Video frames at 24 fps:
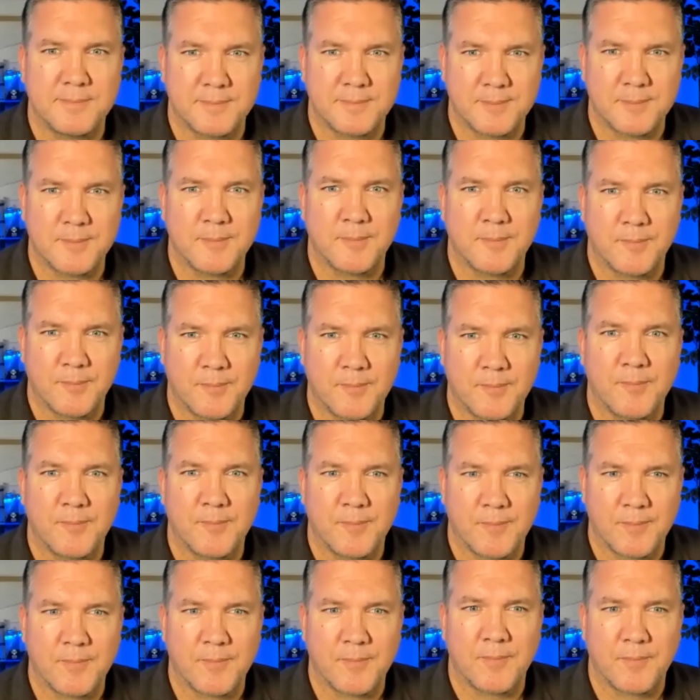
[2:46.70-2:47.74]
wasn't even
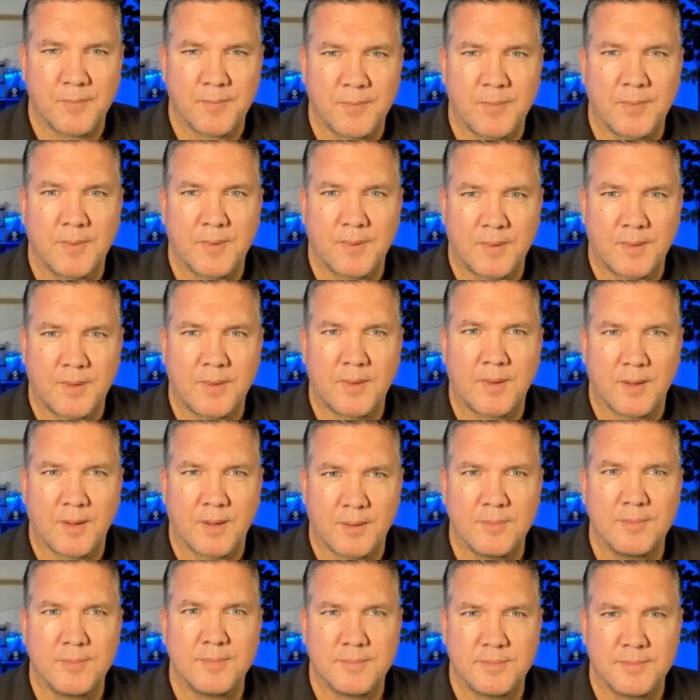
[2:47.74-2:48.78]
involved in the Microsoft
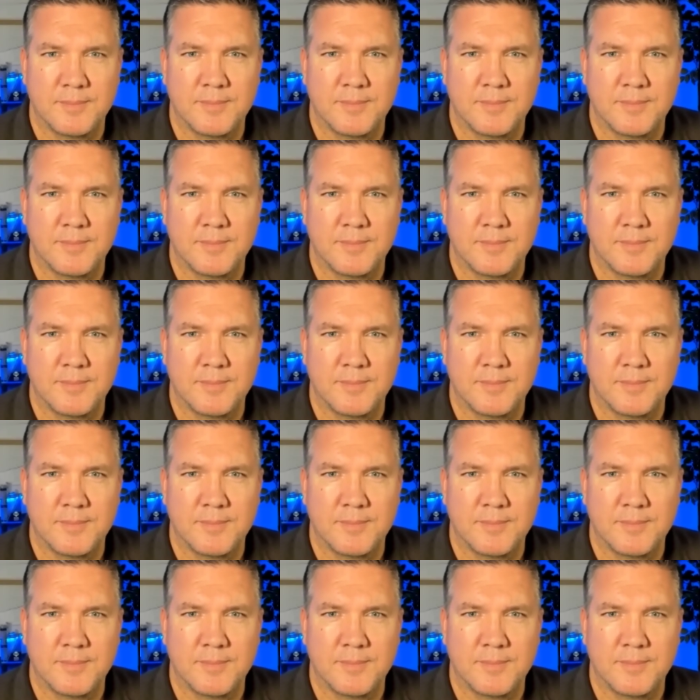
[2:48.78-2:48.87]
technology